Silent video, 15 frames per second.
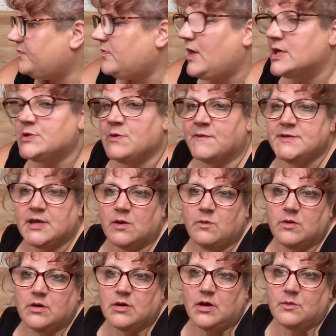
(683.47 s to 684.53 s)
So
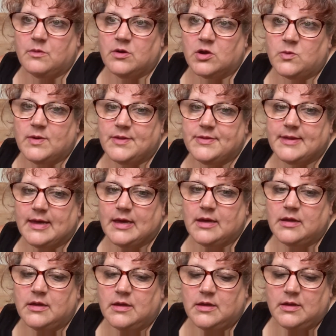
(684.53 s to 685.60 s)
obviously I work with that,
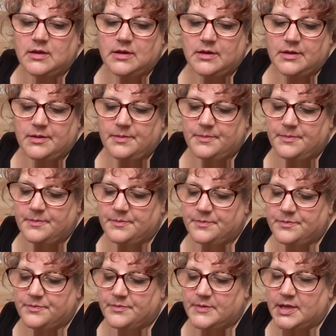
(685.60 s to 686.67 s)
and
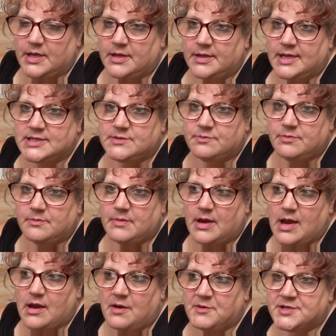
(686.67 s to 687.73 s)
that's
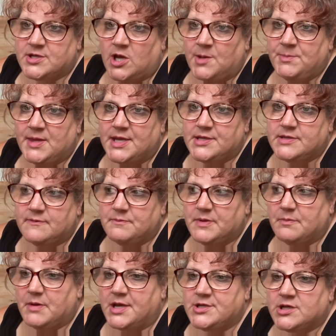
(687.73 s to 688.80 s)
our time then, and
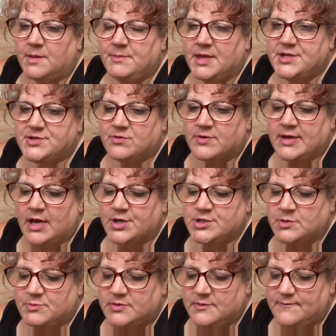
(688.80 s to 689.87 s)
my time then to sort of catch
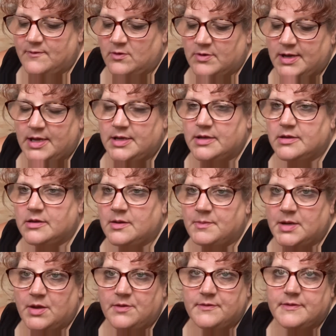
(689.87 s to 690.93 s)
up with the vlogging and
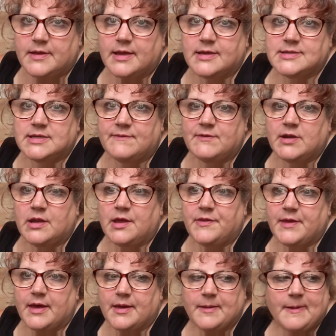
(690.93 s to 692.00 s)
upload things and everything like
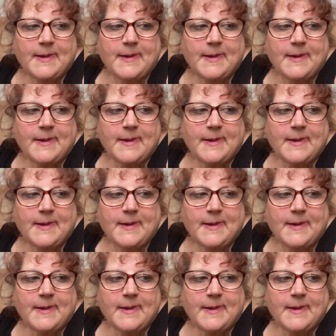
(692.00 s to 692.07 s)
that.